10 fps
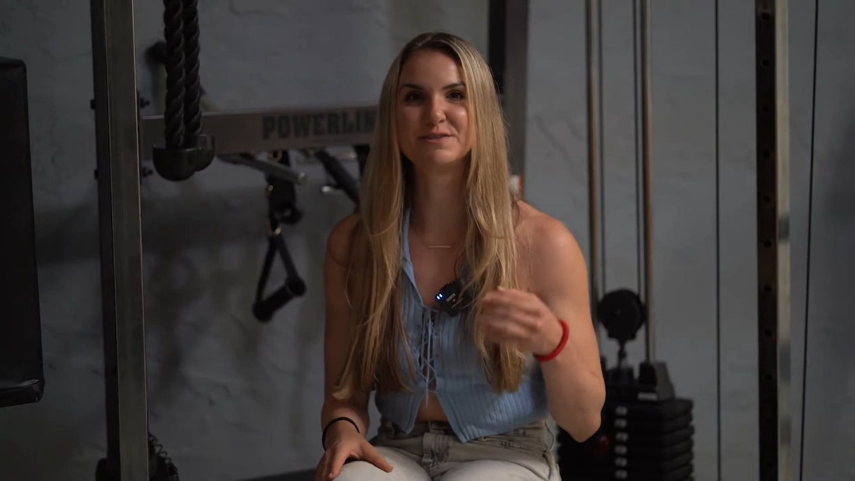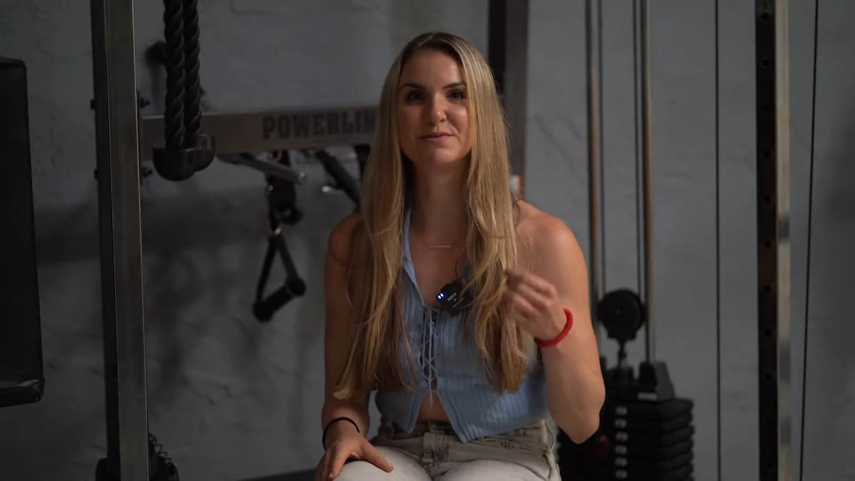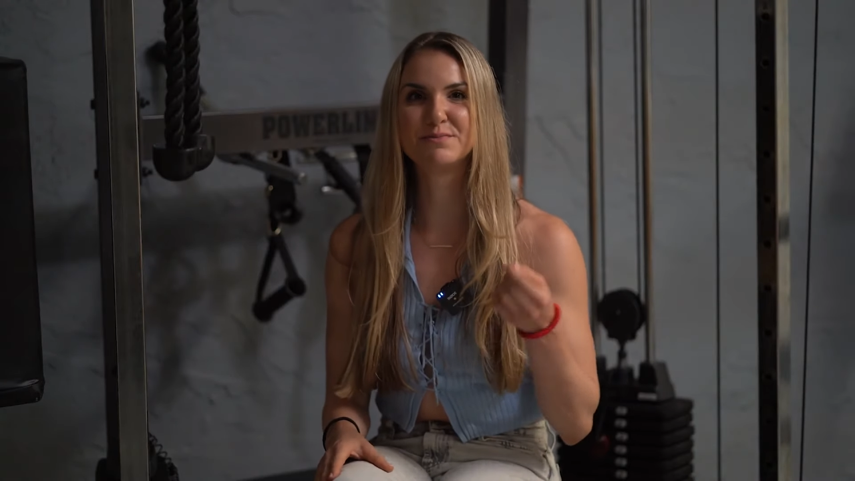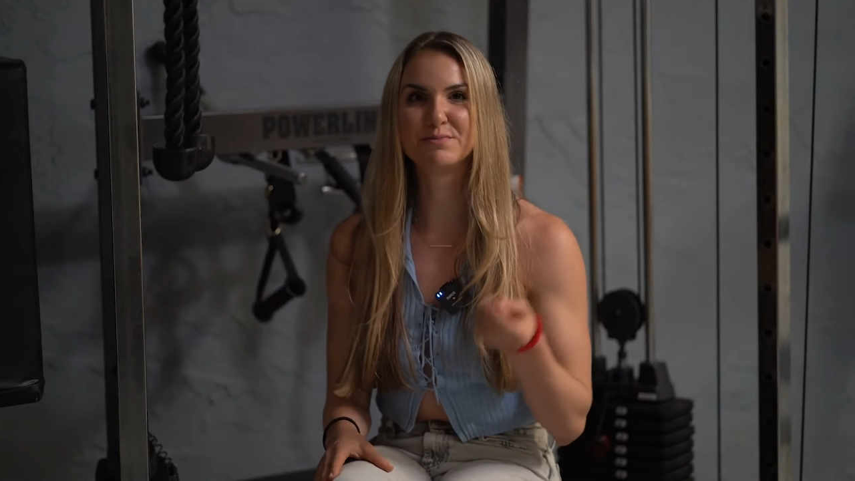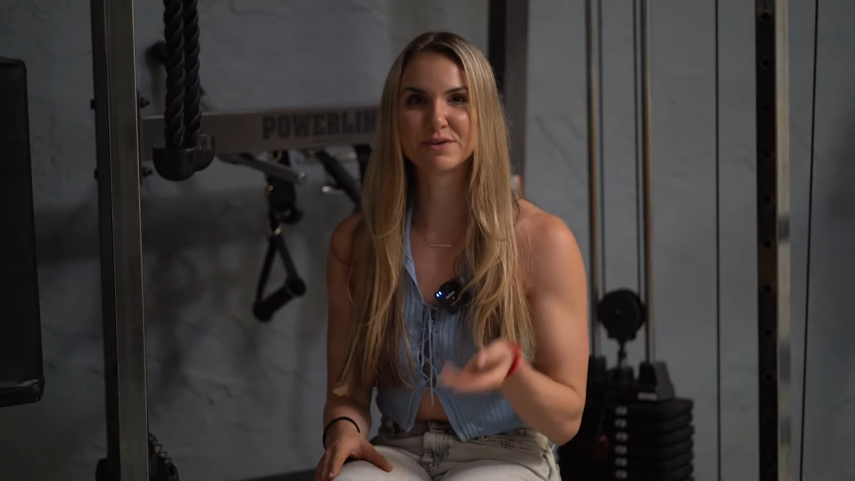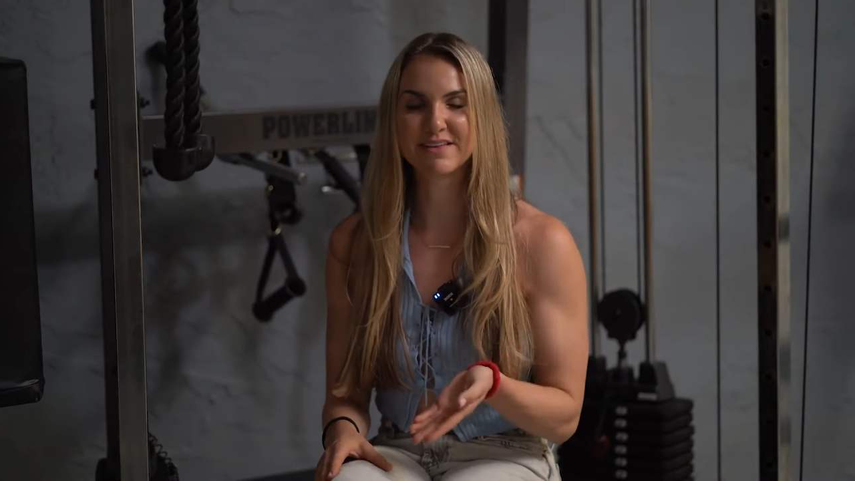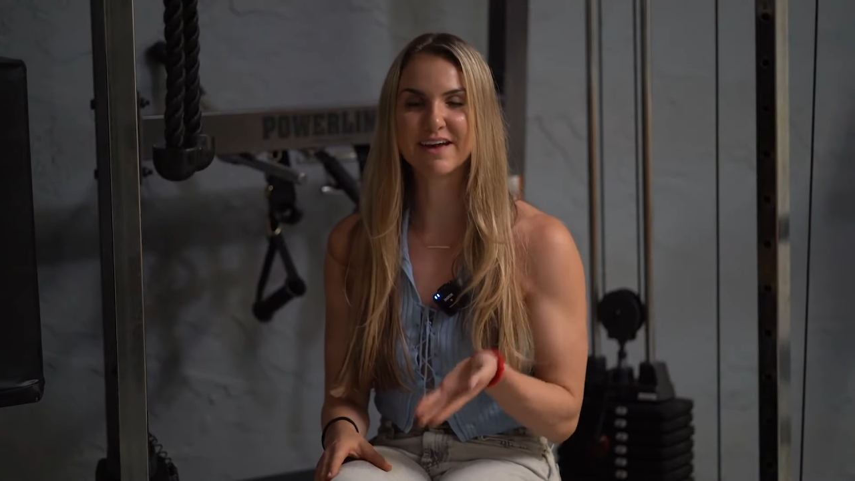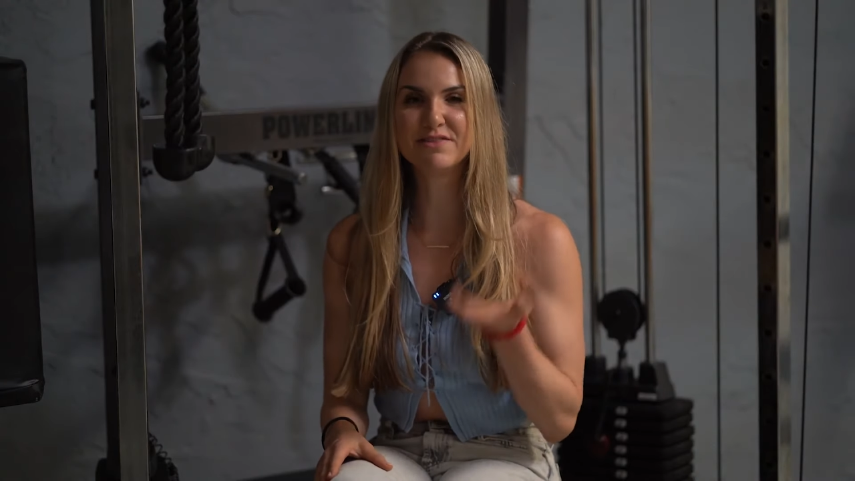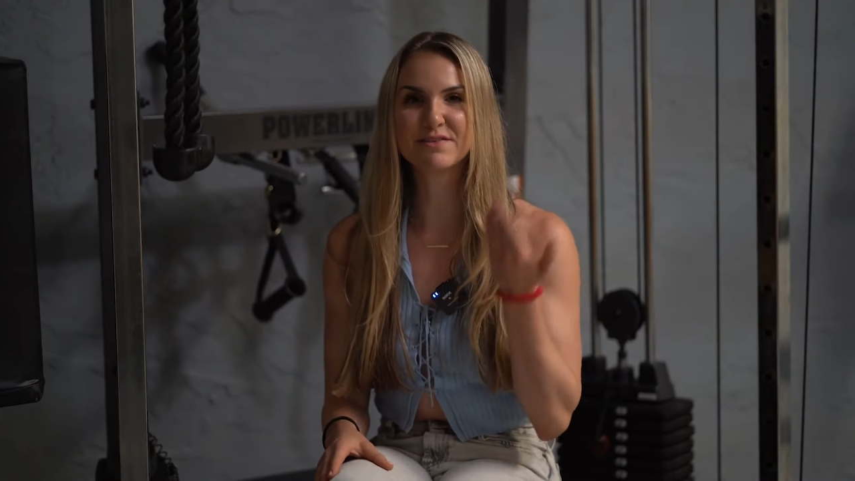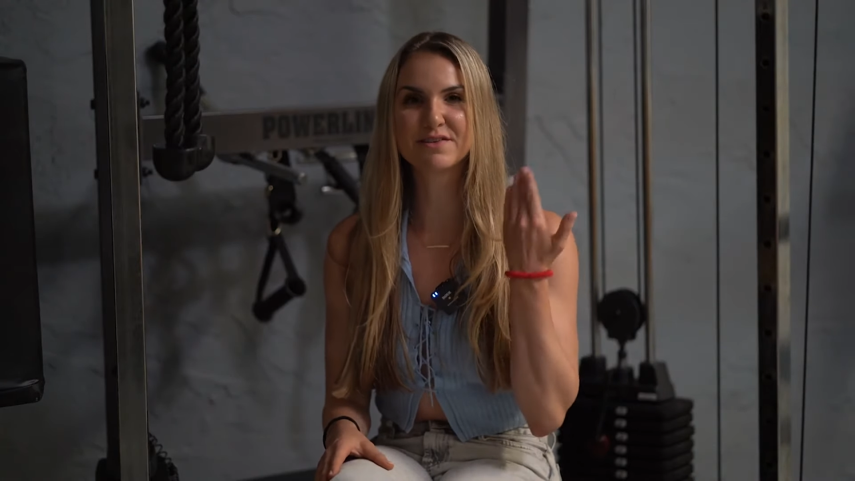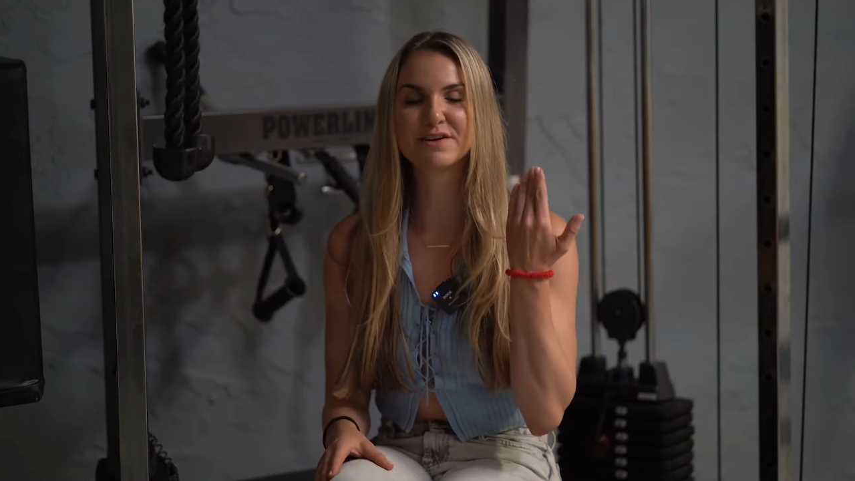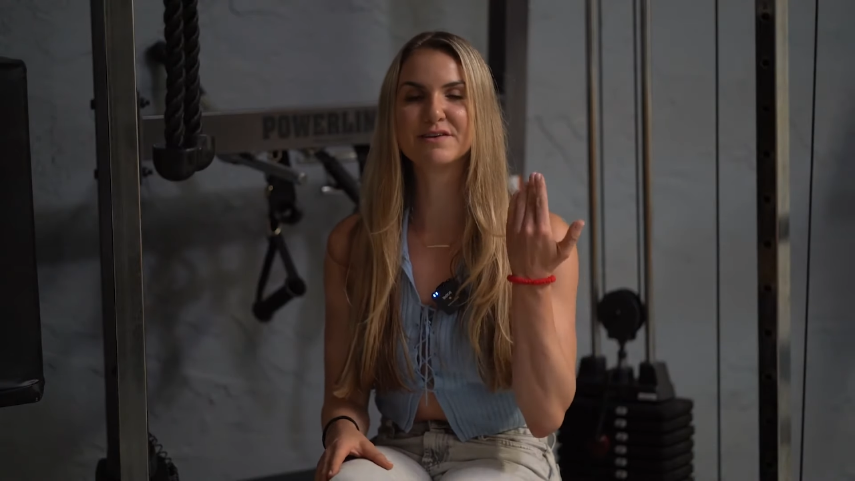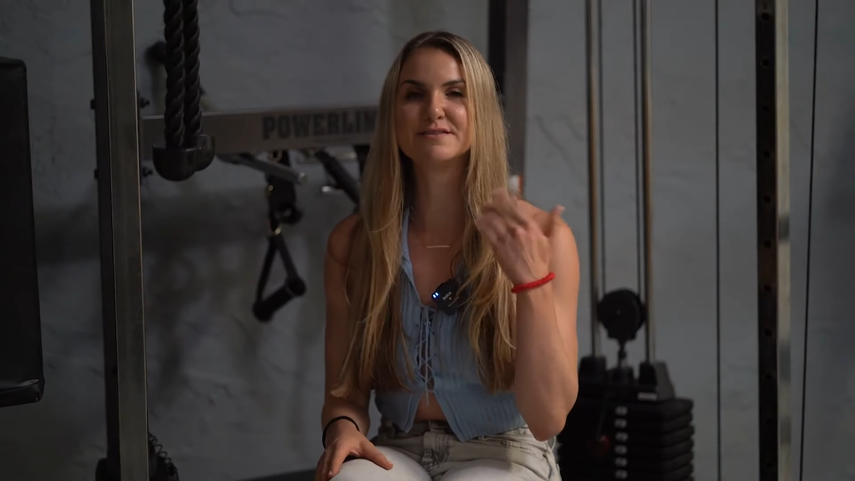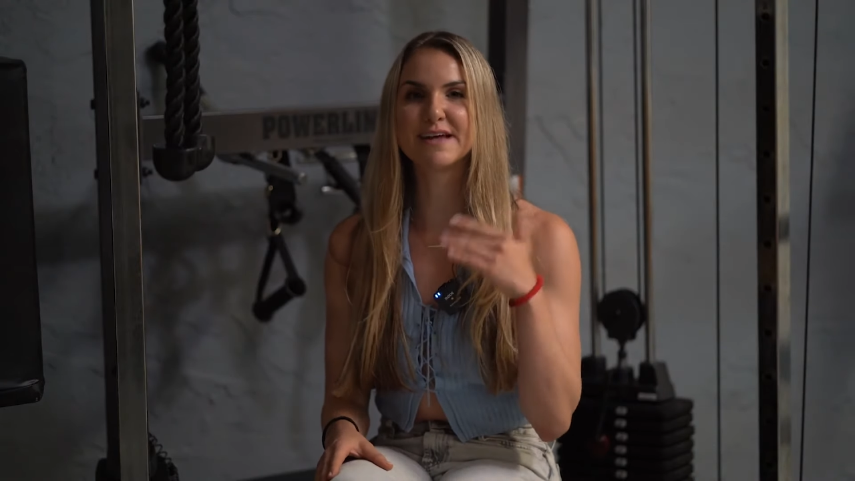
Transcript: to breathe in through the nose,